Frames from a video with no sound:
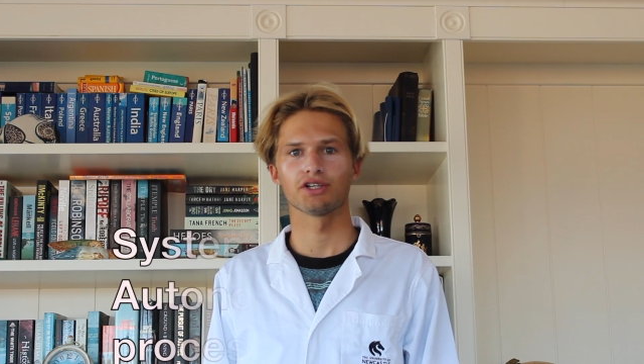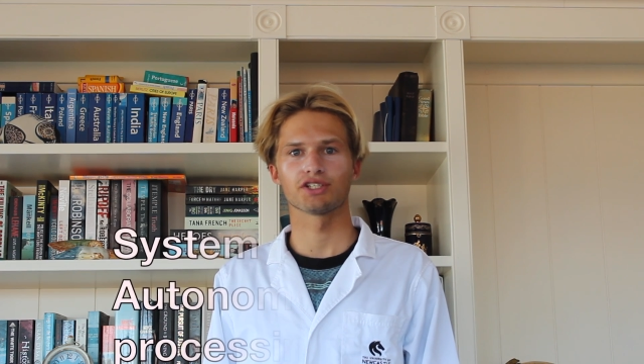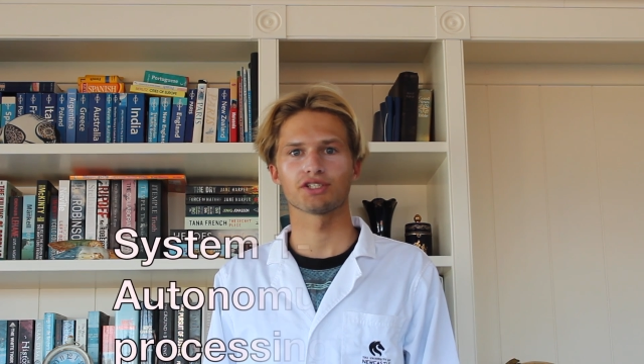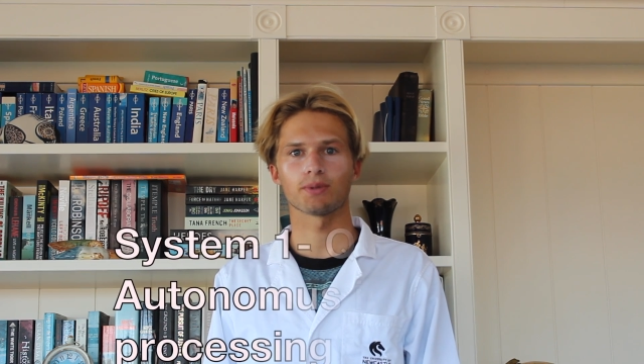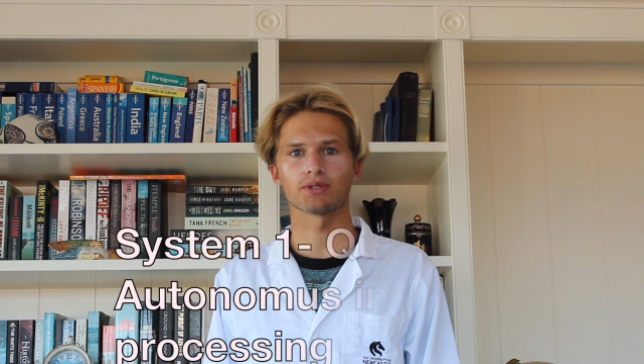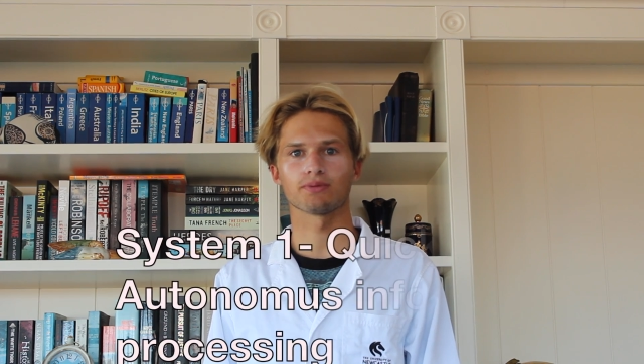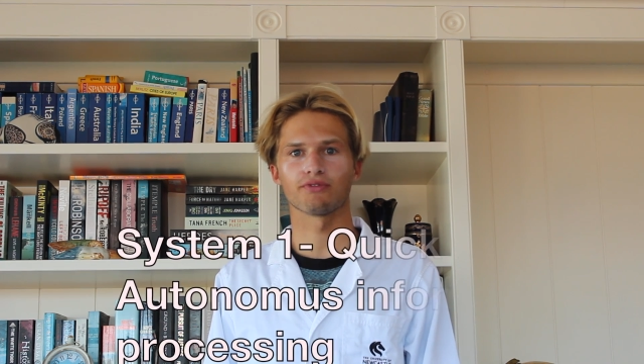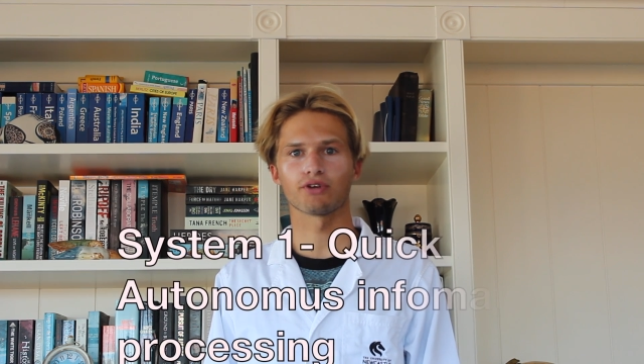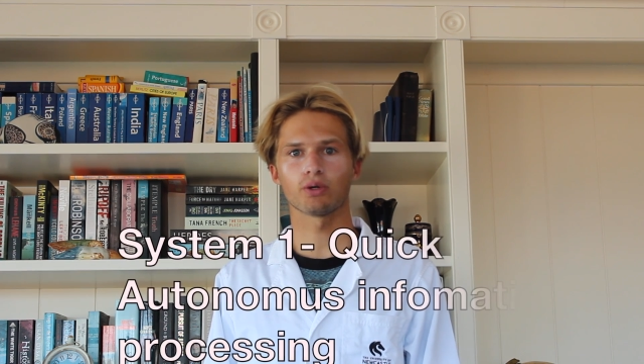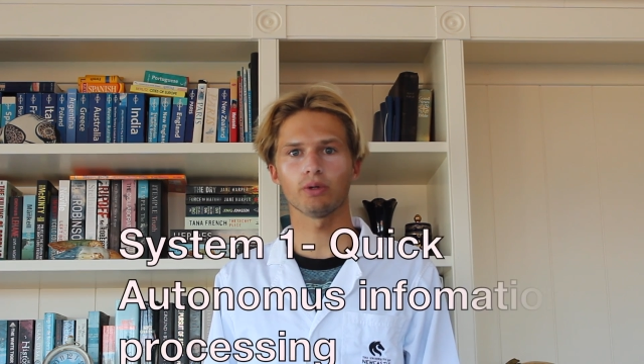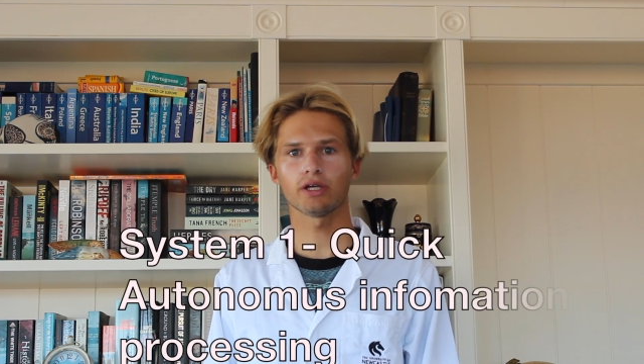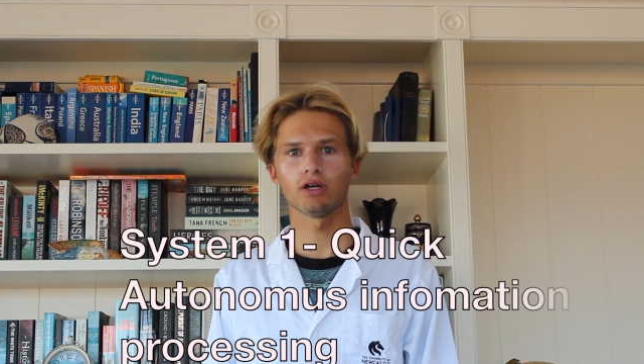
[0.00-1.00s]
responsible for
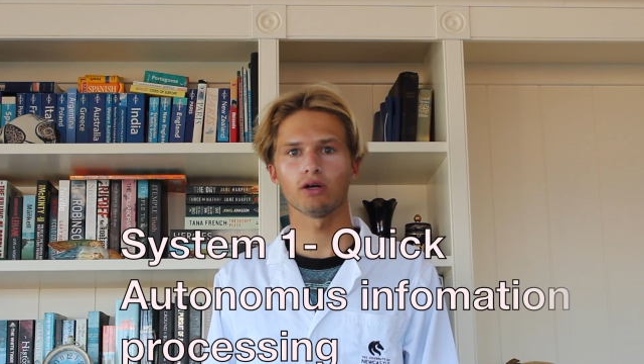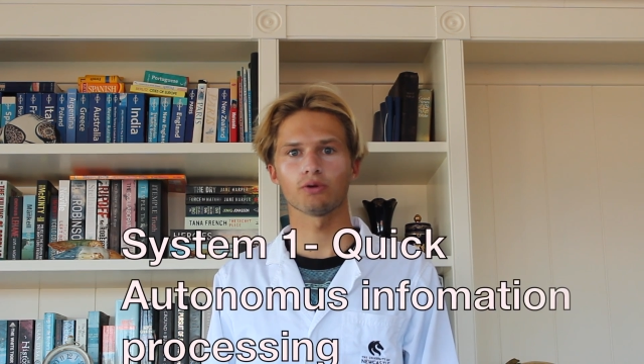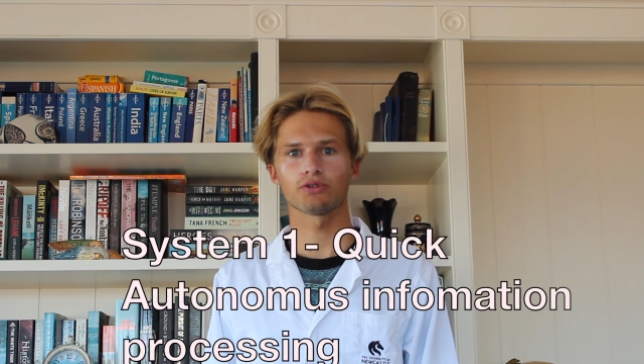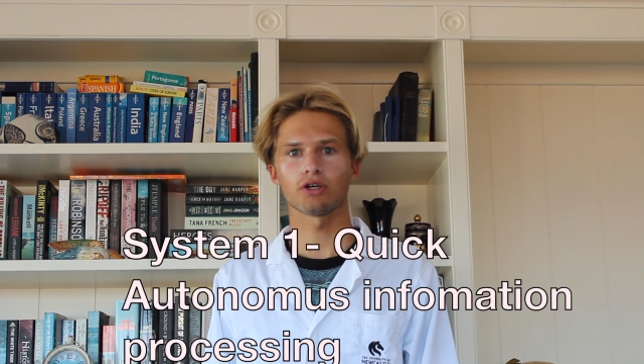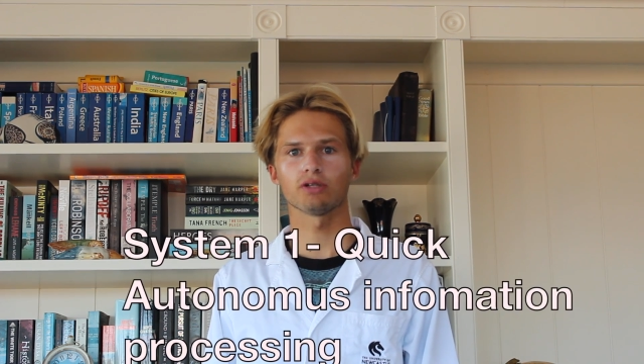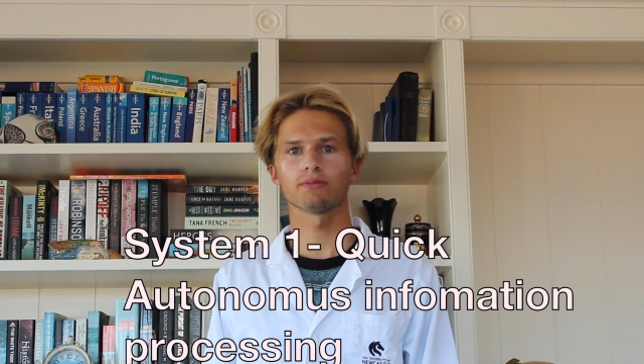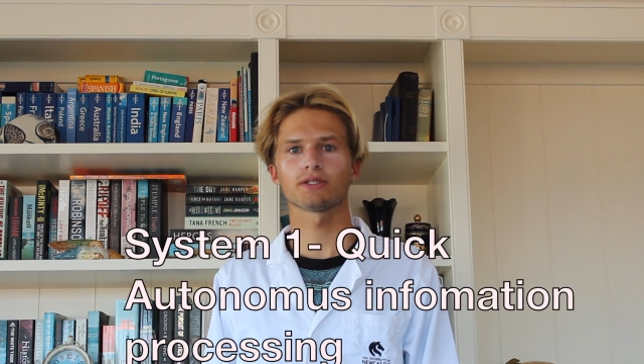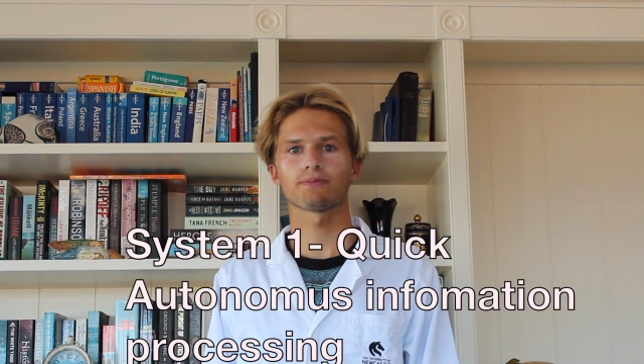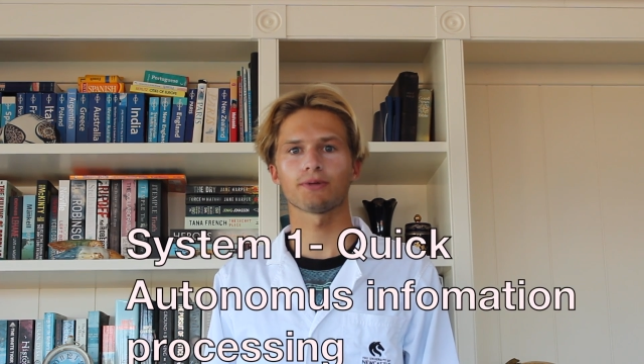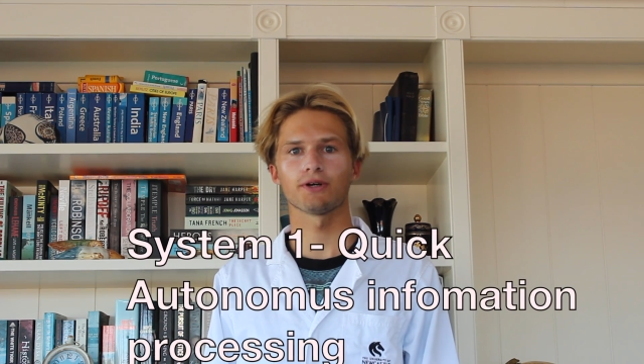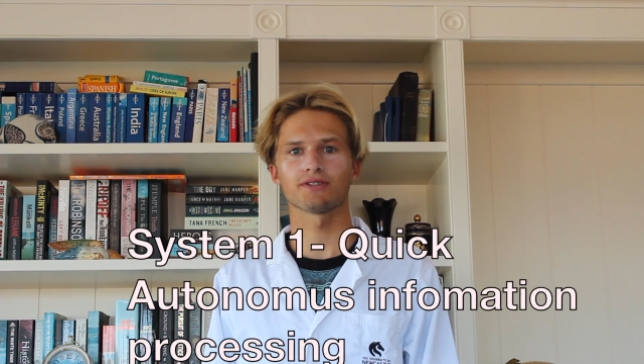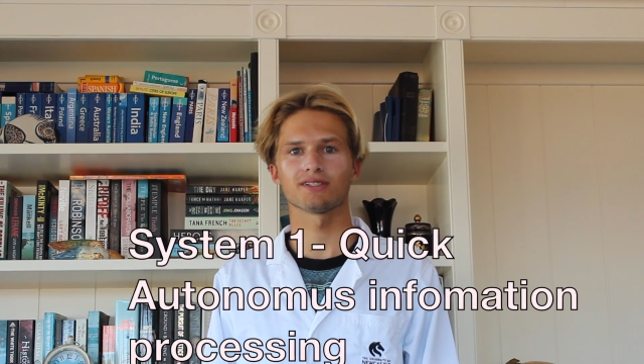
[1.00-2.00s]
quick, autonomous
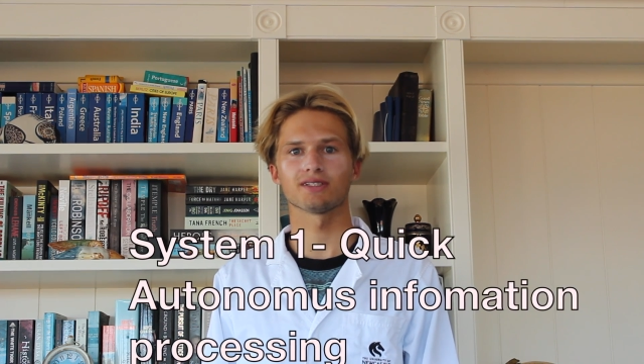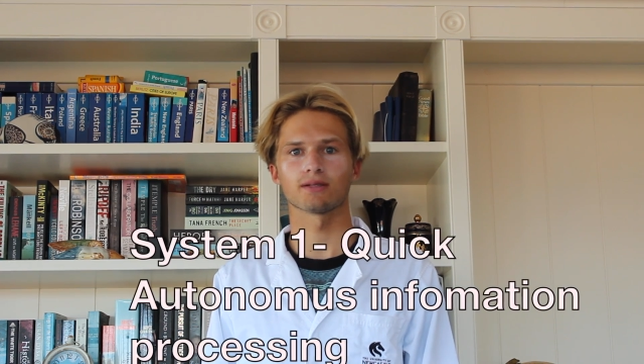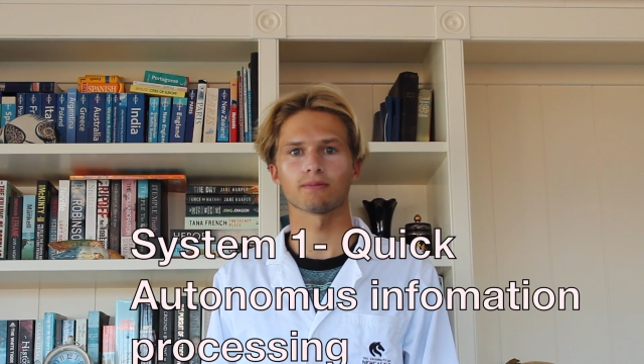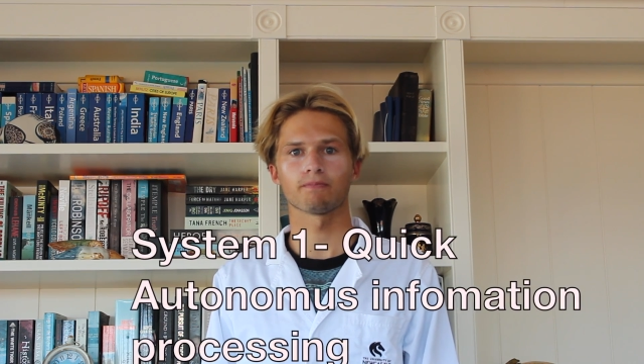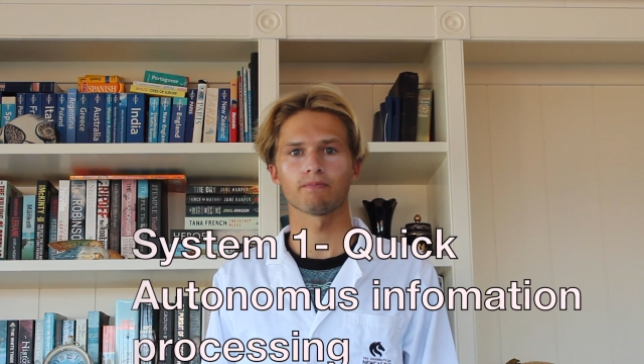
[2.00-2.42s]
processing.